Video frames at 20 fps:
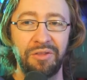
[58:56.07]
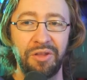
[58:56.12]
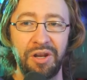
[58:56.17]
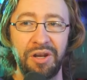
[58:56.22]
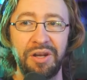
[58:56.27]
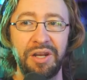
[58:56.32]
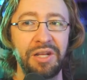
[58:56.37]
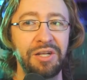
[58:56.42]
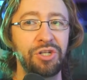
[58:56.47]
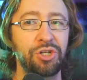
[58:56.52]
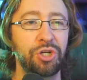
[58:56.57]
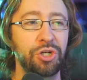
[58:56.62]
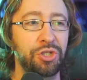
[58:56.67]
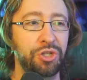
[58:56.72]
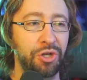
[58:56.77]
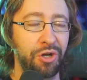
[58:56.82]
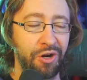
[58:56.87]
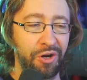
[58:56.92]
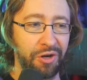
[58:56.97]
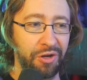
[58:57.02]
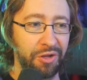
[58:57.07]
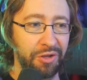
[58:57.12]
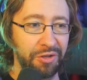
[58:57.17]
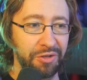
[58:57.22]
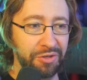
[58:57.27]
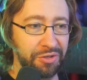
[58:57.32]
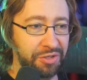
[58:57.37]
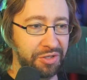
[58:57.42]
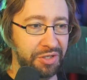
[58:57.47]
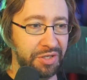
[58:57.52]
the Ninja
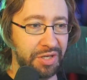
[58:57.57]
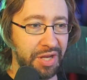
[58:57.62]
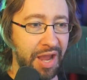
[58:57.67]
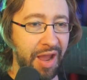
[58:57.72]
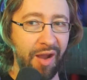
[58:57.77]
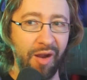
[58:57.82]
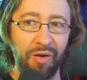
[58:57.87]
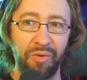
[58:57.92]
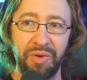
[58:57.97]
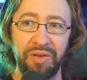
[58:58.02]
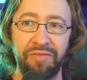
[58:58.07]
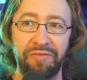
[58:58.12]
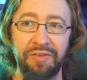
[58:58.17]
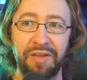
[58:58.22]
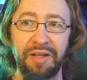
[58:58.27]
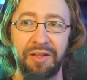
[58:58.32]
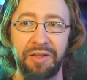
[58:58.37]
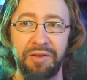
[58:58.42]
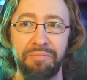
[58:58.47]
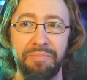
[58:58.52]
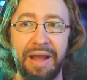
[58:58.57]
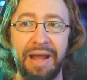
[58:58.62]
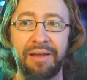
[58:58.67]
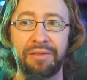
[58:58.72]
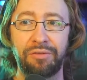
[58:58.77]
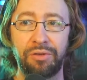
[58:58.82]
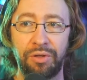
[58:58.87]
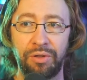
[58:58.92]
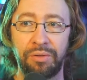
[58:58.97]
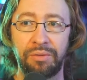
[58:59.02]
Turtles. How are we feeling,
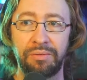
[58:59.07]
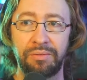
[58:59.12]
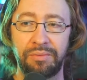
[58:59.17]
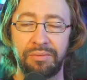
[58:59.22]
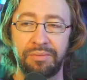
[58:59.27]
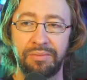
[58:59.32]
Matthew?